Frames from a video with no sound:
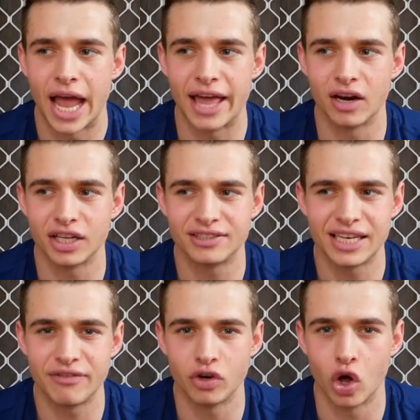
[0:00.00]
and I
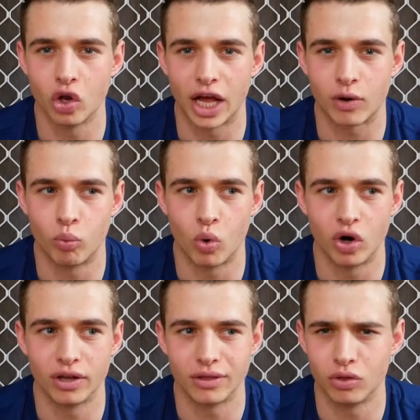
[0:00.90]
didn't even know like
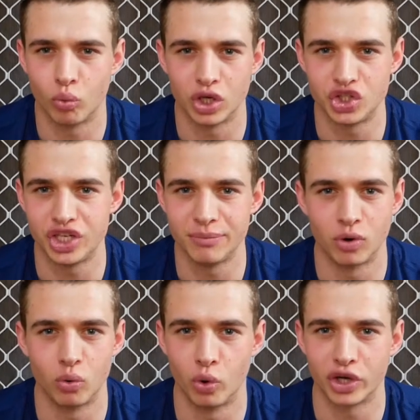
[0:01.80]
what gym
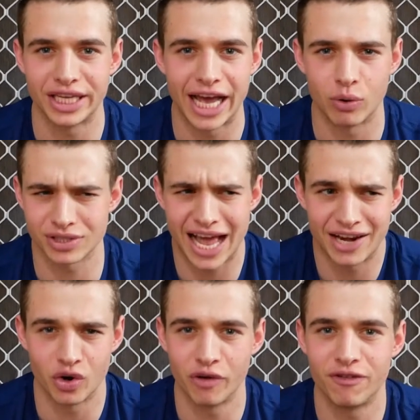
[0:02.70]
or working out was. I
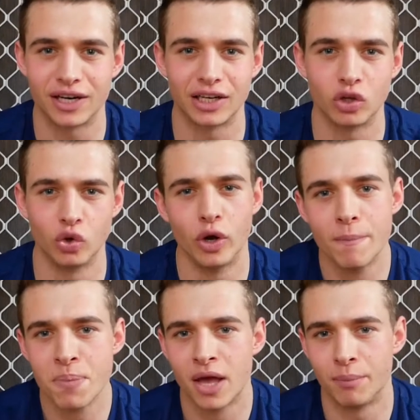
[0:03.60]
had no fucking clue,
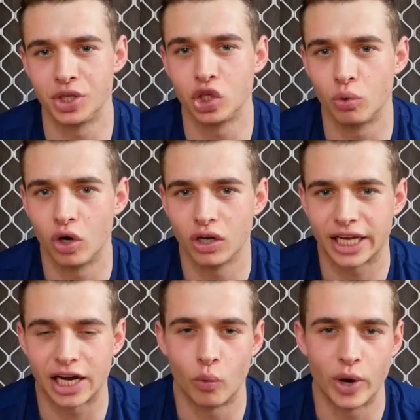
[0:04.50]
but you know what,
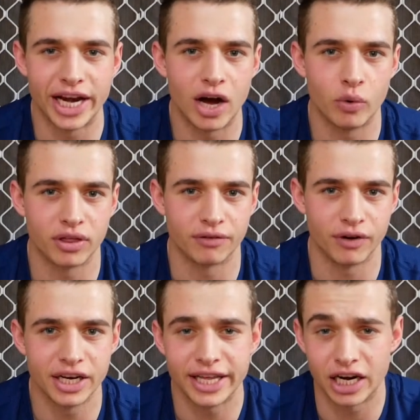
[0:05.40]
like, I went out with a
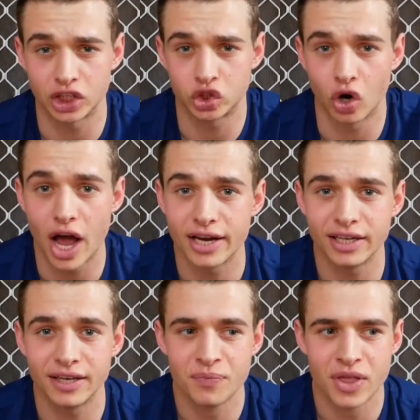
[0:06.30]
friend and I tried
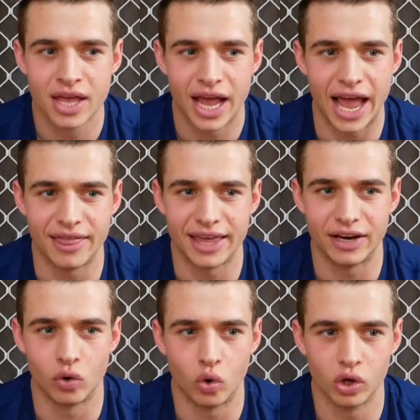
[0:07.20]
it, and
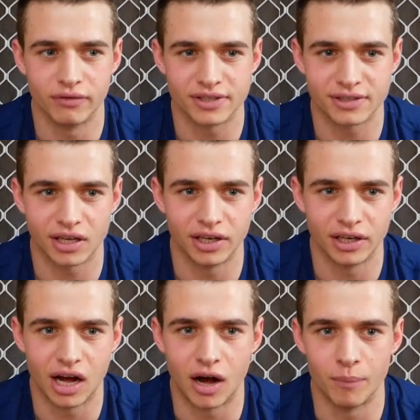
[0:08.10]
then all of a sudden,
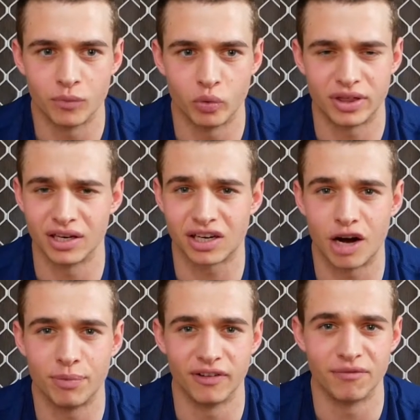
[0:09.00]
within a
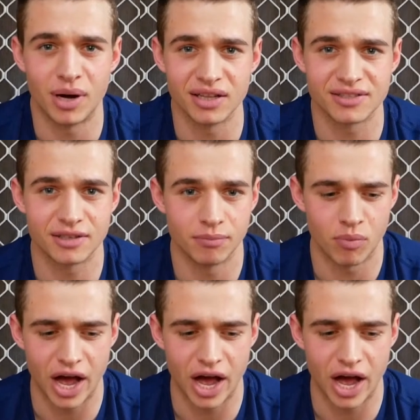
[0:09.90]
couple of months,